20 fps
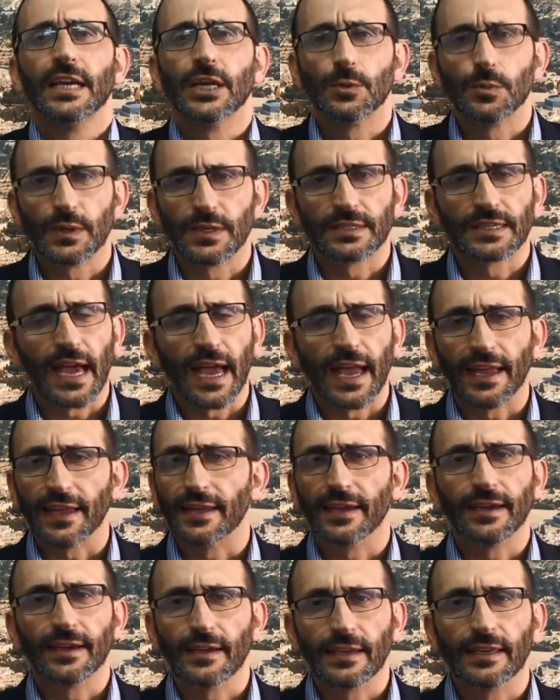it was
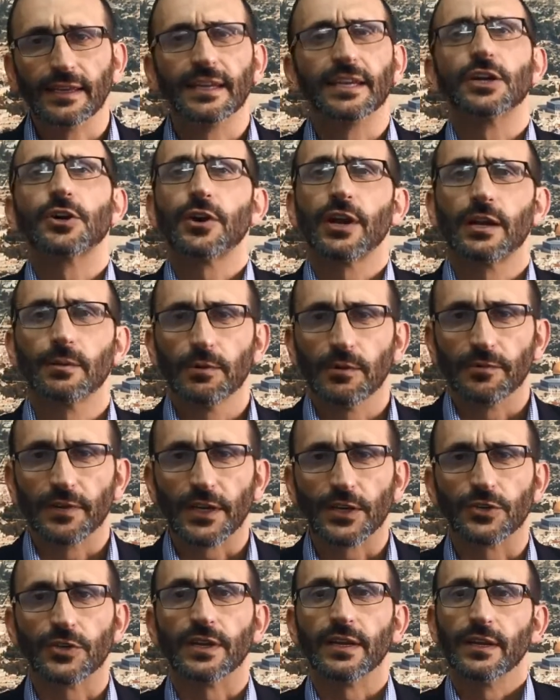an incredible
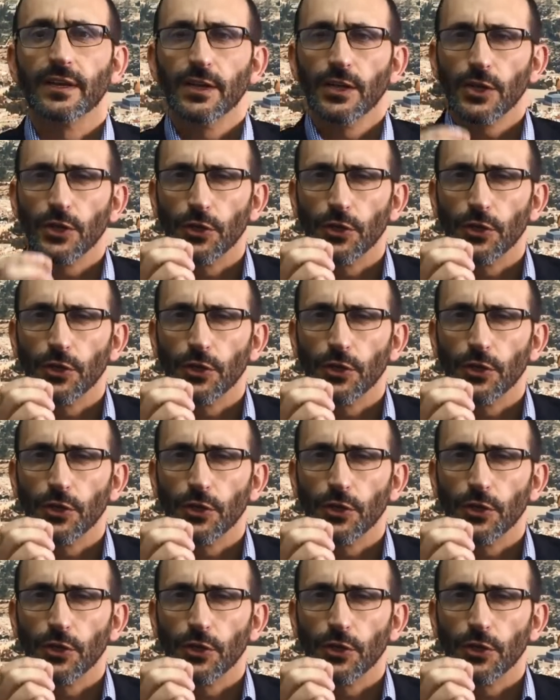victory.